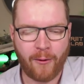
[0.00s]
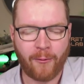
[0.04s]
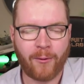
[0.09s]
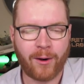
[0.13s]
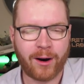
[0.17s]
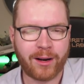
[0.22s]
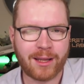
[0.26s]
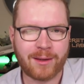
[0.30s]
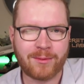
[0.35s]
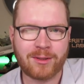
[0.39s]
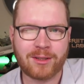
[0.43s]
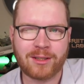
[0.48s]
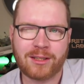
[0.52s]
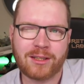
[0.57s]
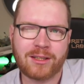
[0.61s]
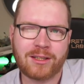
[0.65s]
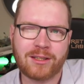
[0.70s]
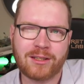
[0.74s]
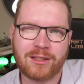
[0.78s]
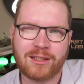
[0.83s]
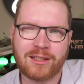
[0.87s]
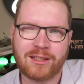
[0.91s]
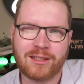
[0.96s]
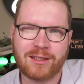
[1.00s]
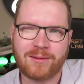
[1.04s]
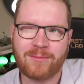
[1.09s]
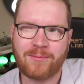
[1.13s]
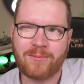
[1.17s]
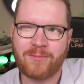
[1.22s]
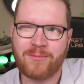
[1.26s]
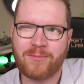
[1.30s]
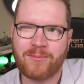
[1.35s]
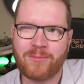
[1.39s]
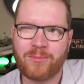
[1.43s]
One of them is
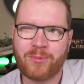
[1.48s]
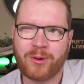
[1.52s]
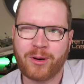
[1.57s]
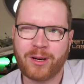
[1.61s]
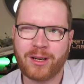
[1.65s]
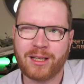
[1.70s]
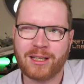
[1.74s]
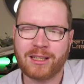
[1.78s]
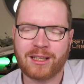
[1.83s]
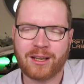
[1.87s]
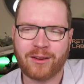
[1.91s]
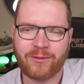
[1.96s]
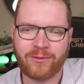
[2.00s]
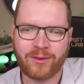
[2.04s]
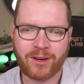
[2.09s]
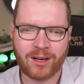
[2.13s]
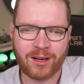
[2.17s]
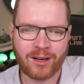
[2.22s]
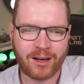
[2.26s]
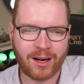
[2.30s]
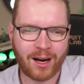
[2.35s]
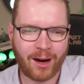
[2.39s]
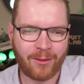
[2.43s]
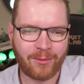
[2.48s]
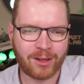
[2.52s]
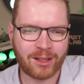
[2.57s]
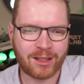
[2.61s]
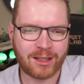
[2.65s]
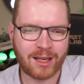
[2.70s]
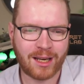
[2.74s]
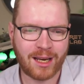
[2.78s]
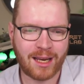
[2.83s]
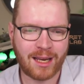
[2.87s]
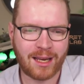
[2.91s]
pretty severe, I would
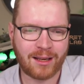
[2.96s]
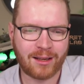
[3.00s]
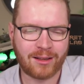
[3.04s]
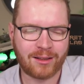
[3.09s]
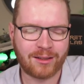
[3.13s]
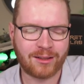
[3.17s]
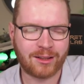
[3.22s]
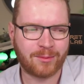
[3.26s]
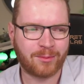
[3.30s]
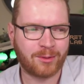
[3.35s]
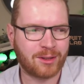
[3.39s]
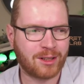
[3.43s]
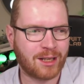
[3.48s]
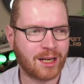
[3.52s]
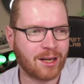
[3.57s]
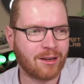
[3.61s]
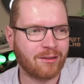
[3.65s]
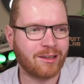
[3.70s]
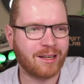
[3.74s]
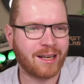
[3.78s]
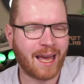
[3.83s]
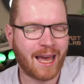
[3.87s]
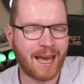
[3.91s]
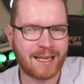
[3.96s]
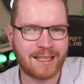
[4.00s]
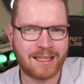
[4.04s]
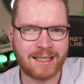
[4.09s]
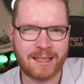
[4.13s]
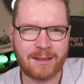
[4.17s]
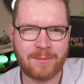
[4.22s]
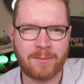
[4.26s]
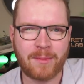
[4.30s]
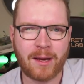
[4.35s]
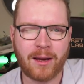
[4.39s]
say. It's particularly
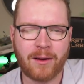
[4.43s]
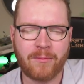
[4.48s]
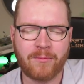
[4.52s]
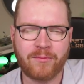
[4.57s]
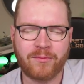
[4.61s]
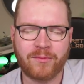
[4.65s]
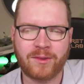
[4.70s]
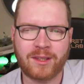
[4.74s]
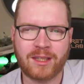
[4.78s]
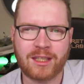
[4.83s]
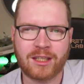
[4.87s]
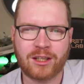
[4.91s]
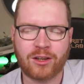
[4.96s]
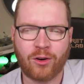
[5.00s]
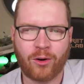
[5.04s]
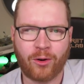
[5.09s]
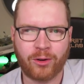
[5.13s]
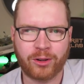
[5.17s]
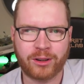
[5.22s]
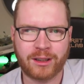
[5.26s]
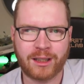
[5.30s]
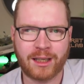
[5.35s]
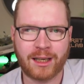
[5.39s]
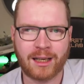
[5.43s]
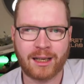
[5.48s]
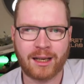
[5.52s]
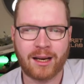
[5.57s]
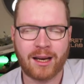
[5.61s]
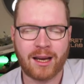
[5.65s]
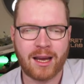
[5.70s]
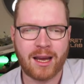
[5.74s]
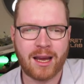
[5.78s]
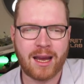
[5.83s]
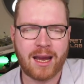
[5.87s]
nasty, and it's
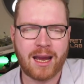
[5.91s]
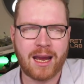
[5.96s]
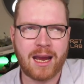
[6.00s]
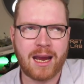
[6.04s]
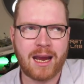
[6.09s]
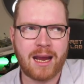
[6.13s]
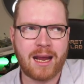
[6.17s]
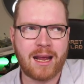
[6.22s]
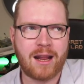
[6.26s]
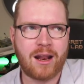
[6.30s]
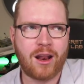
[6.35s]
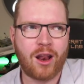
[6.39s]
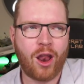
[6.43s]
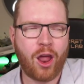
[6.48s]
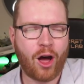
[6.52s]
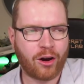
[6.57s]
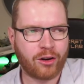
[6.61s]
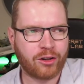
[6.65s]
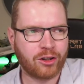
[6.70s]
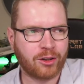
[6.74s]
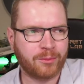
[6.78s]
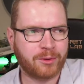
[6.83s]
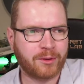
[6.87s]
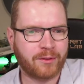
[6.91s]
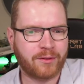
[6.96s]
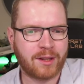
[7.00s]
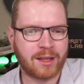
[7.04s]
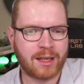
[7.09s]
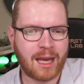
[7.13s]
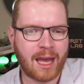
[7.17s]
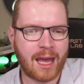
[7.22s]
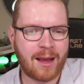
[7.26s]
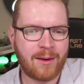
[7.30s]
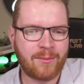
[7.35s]
causing lockups of
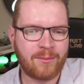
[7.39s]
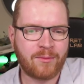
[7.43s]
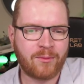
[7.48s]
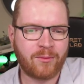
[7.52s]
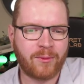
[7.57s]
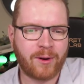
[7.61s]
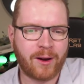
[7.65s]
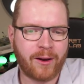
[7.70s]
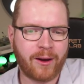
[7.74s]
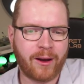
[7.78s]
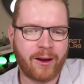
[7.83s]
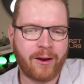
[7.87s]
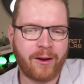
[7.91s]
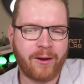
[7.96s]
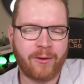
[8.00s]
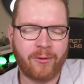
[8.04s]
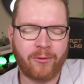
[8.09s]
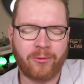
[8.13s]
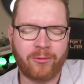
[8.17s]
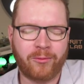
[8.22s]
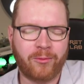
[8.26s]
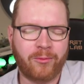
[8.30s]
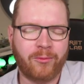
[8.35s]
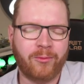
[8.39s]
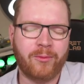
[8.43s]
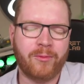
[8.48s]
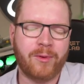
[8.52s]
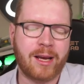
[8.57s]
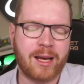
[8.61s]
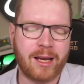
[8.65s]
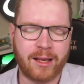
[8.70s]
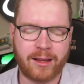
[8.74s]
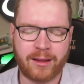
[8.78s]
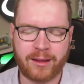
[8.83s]
the game,
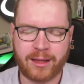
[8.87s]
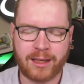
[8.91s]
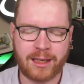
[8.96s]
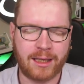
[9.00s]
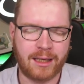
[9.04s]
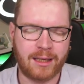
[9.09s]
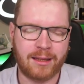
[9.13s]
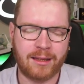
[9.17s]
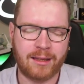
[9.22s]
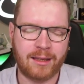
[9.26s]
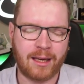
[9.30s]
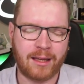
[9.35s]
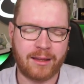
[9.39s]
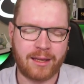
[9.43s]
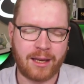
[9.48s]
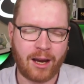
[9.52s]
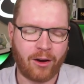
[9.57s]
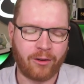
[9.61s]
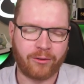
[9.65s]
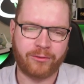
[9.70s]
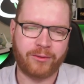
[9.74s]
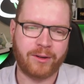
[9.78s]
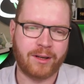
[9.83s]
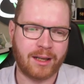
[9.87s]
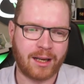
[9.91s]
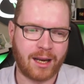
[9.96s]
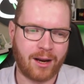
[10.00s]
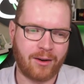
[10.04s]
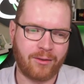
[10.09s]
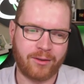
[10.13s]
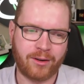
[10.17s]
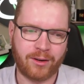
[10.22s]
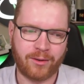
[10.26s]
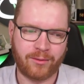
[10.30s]
the outfitting
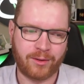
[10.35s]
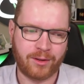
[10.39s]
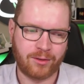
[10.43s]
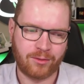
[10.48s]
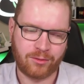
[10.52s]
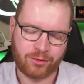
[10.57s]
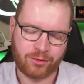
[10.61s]
area when